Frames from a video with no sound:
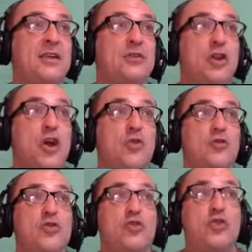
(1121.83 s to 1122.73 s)

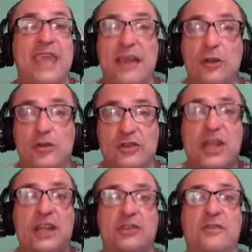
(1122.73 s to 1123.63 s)
you can't lose
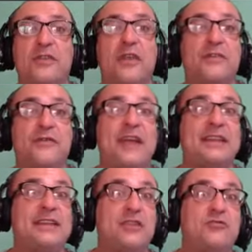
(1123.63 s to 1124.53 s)
touch of the
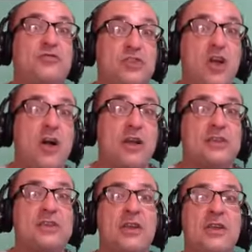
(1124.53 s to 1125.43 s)
fact that the
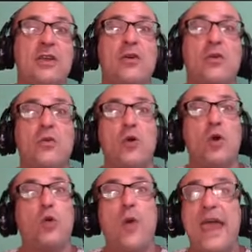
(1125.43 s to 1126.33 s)
czars
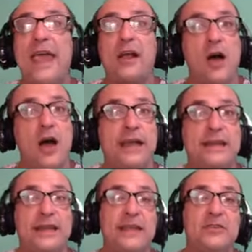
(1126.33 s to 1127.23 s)
were way
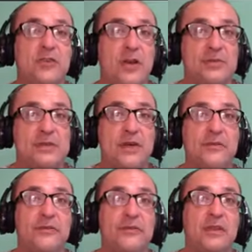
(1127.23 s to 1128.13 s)
gone in terms
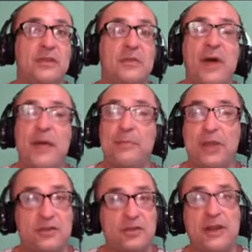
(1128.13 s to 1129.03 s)
of the
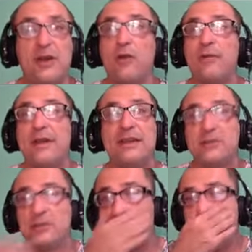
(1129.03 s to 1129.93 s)
population. They
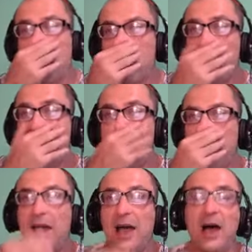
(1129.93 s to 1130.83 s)
already so
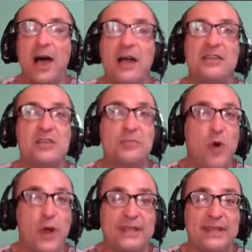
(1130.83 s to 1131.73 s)

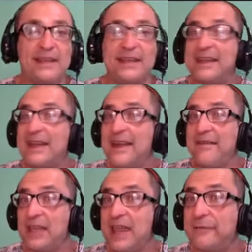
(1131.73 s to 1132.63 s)
disappointed that they didn't
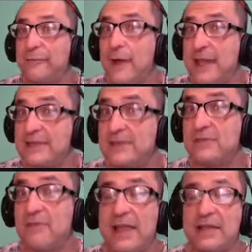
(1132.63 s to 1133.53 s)
have a lot of
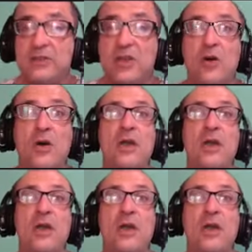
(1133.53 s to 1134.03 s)
friends, right? So,